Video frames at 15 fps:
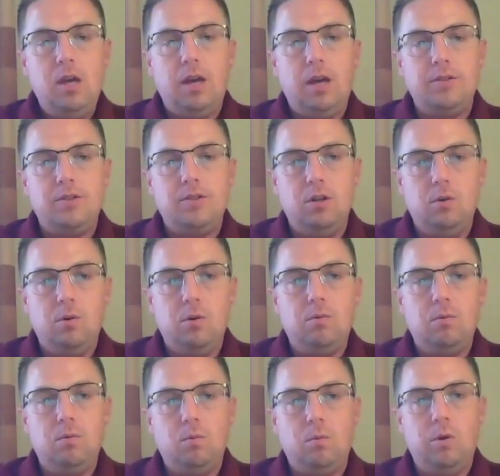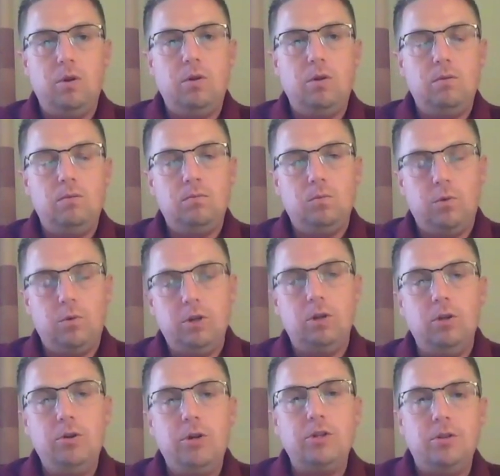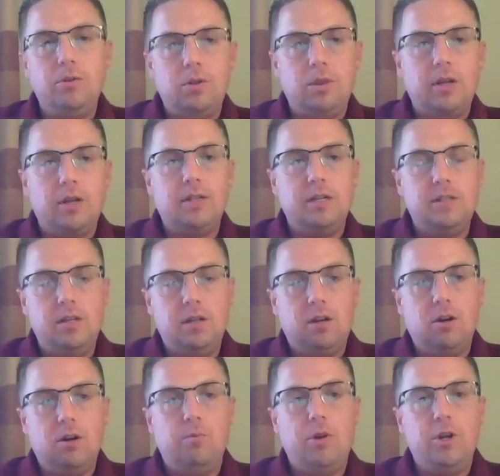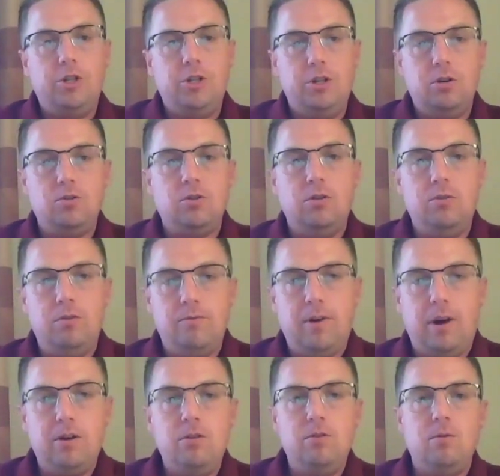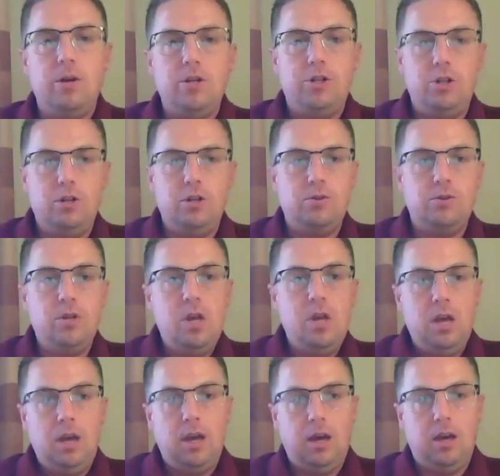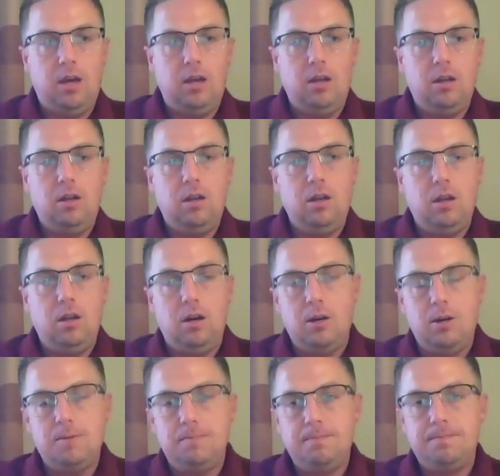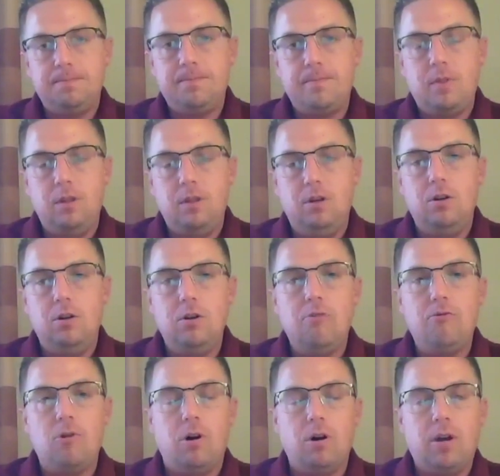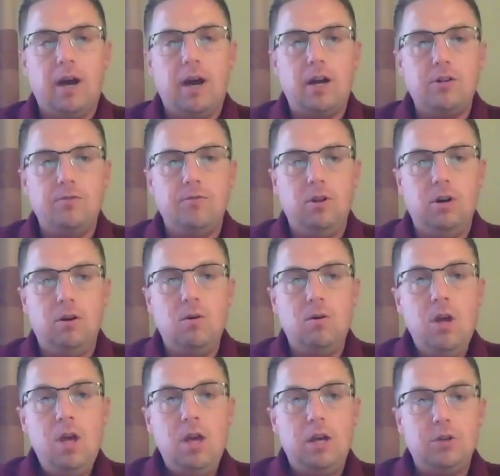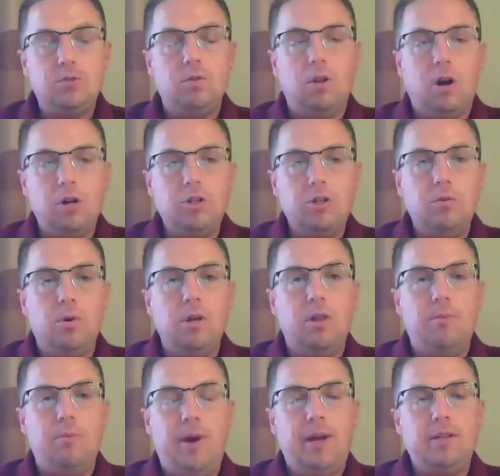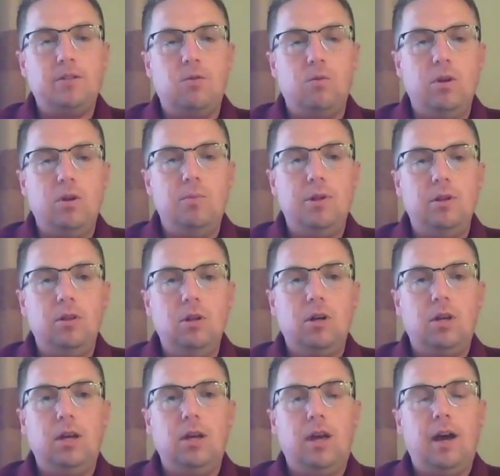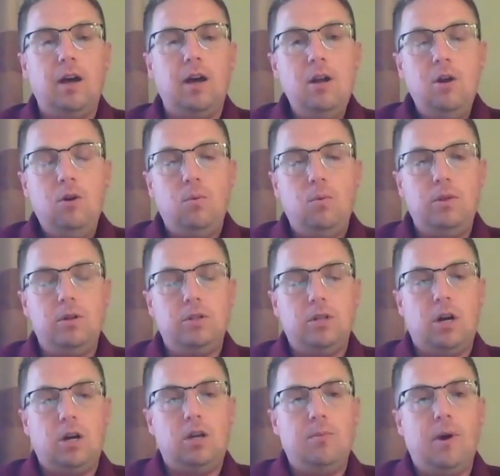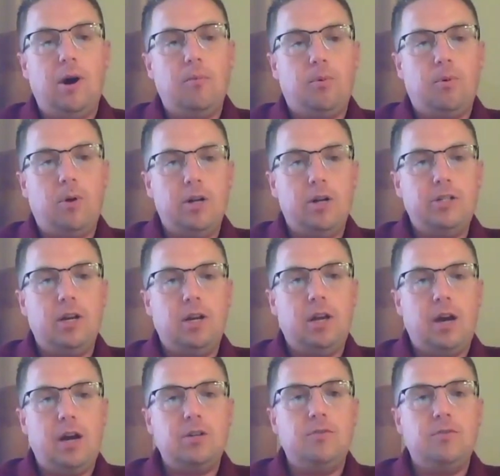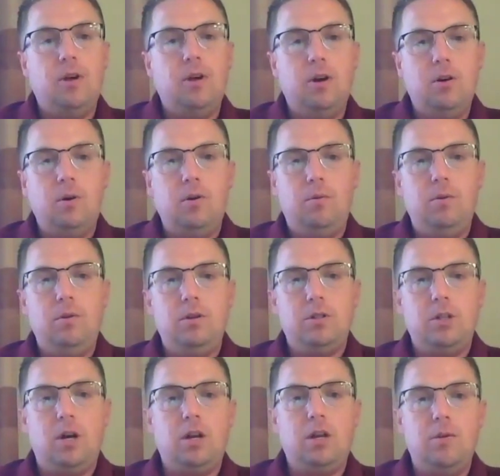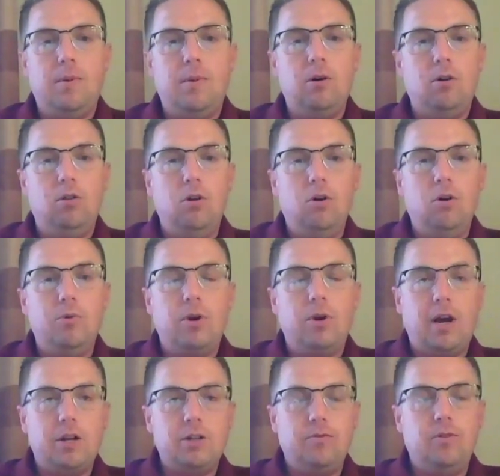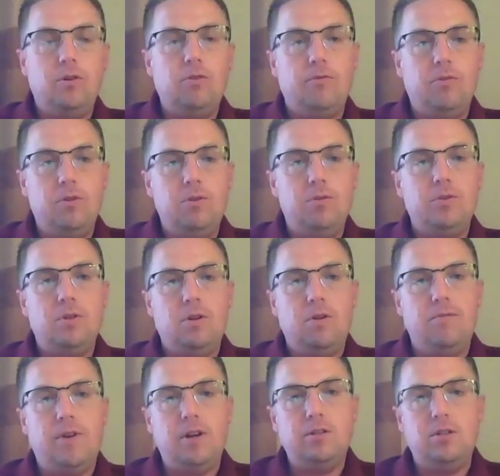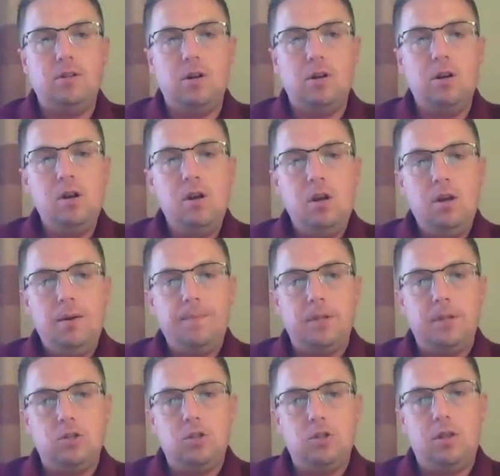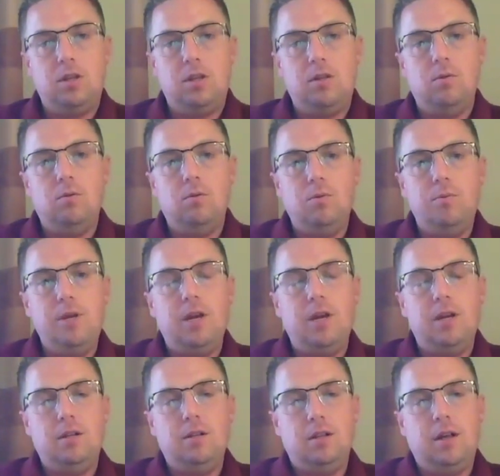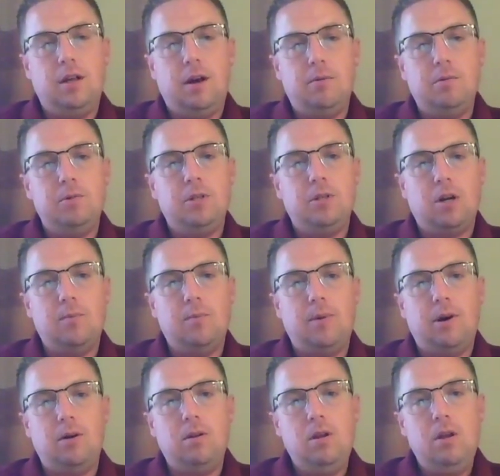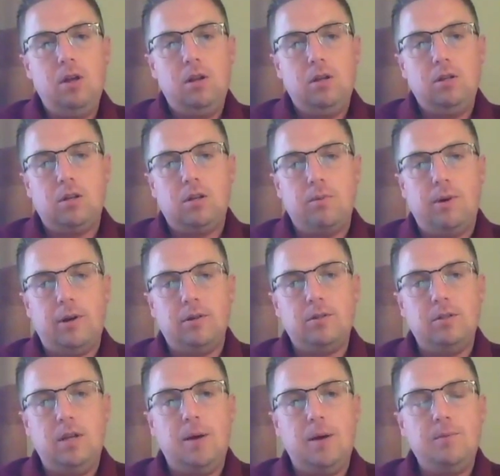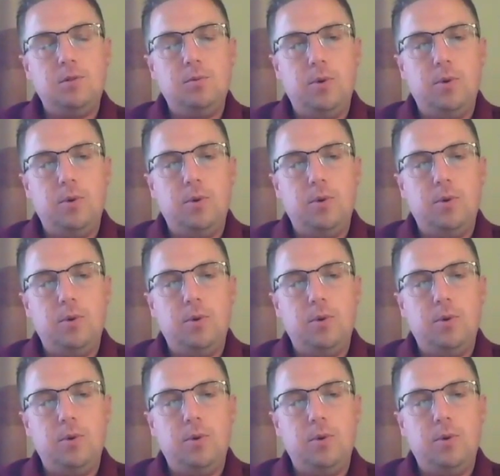And so what you're alluding to with like debt to income ratios, loan to value ratios, and your overall cash flow is largely what the bank's going to be looking at when they're talking about project cash flow and when they're talking about global cash flow for you as an investor. And so I think we'll be getting into that when we talk about steps.